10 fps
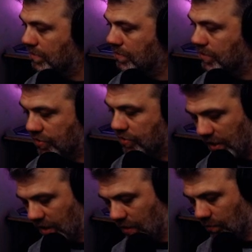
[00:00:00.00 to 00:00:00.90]

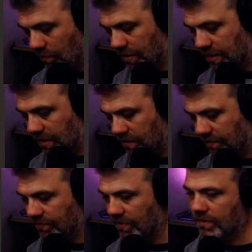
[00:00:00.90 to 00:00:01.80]
shrieking person in the
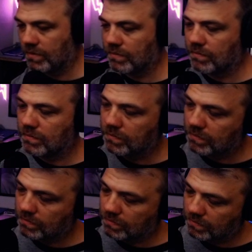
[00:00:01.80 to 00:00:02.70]
front,
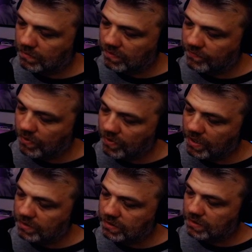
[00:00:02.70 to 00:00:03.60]
in the foreground.